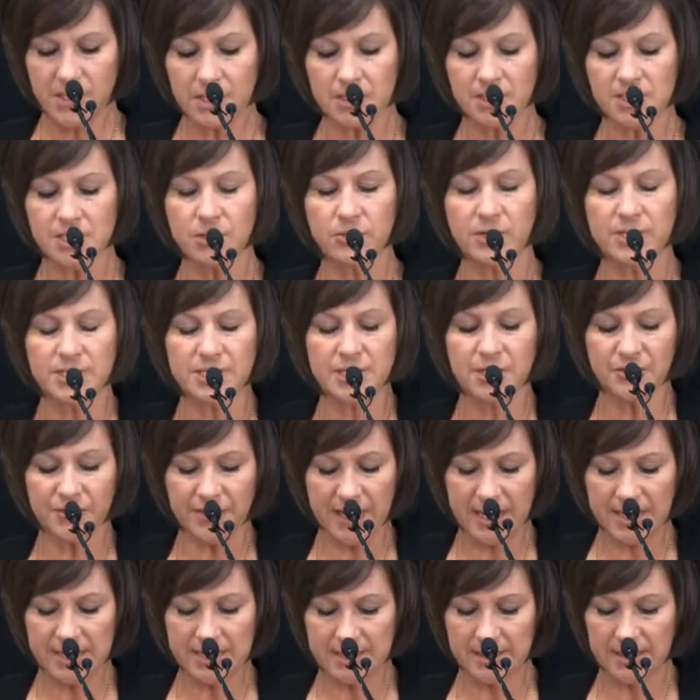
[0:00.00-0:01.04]
So in
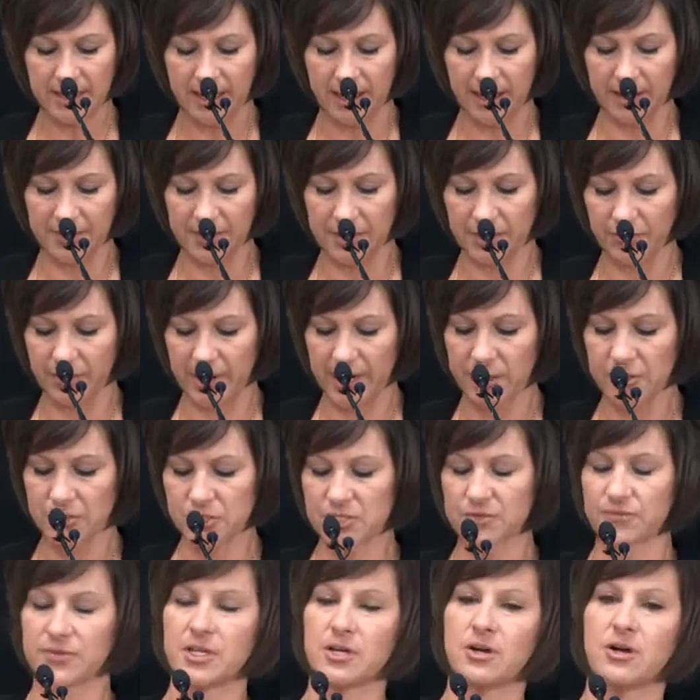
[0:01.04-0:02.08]
2009, the directors
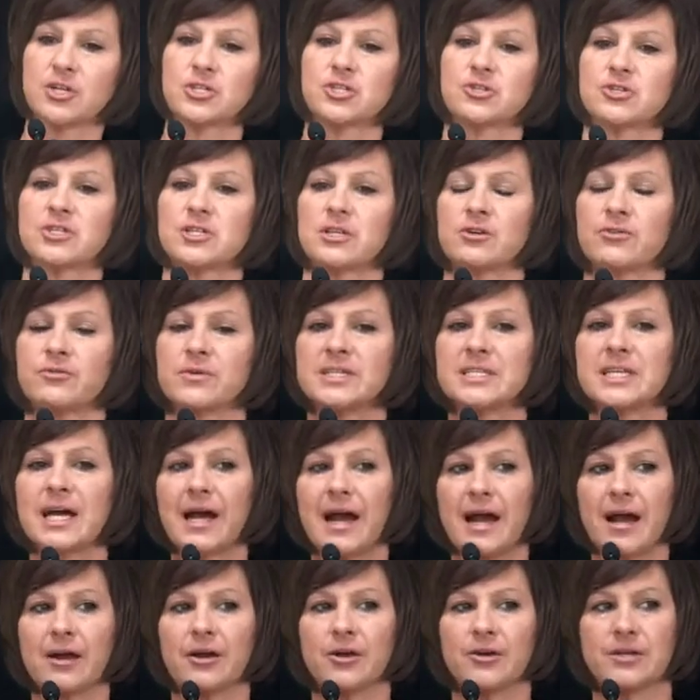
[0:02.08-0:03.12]
of the Auxier Center
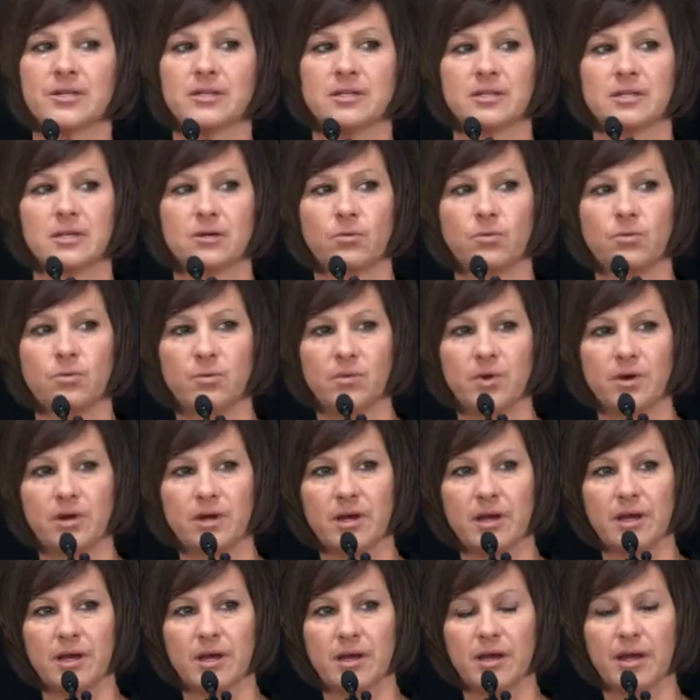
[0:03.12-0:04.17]
retired,
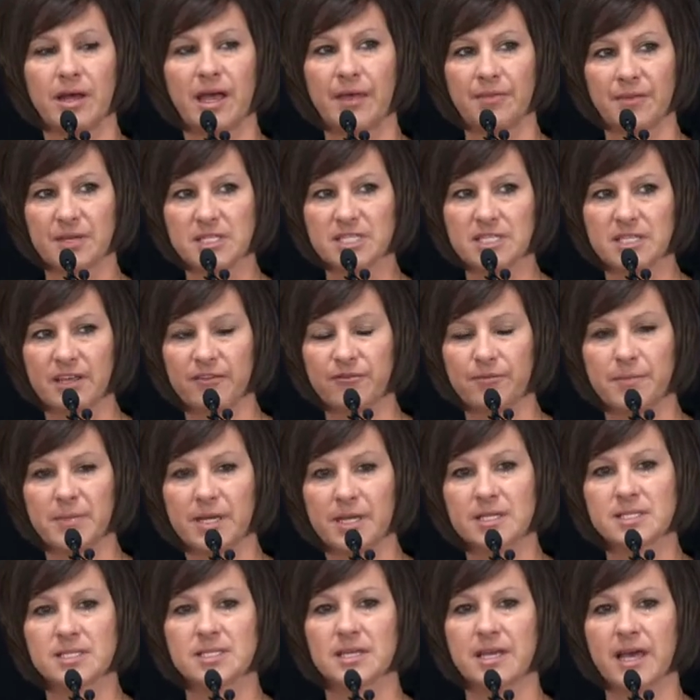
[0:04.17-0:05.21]
and this left me
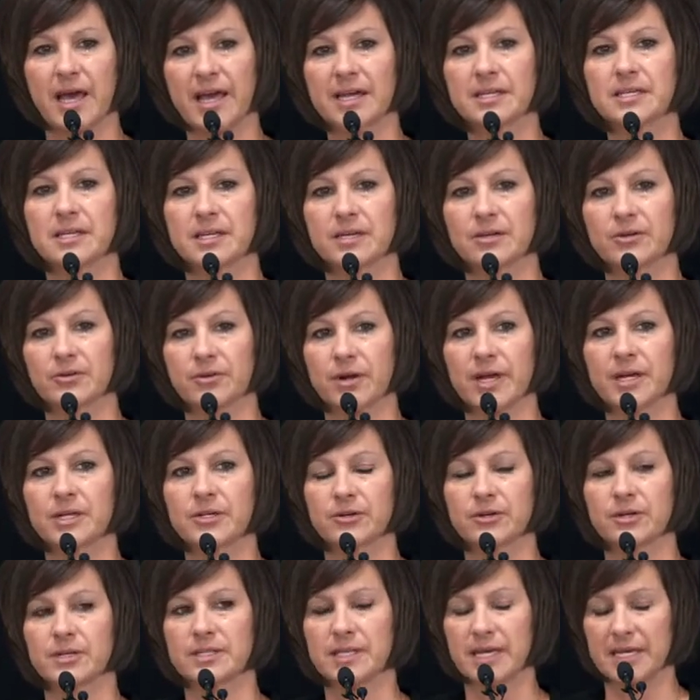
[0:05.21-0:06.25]
as the acting director
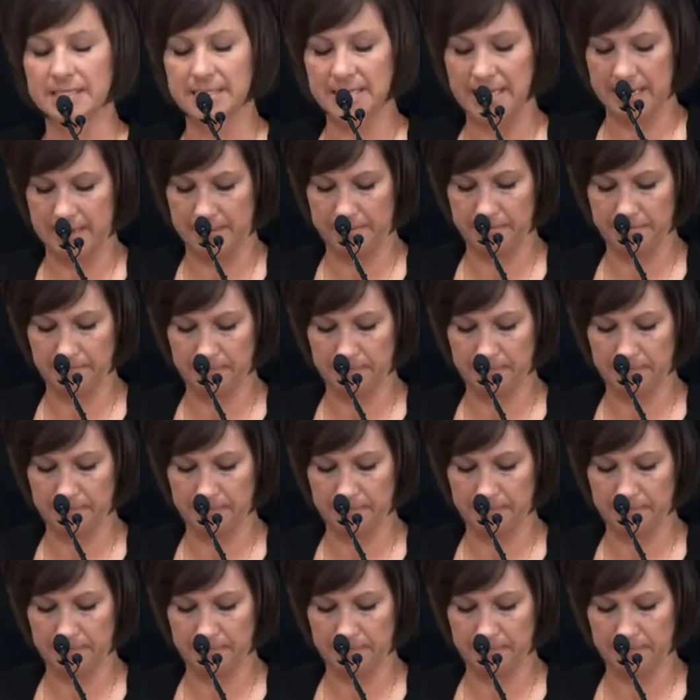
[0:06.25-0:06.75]
at that time.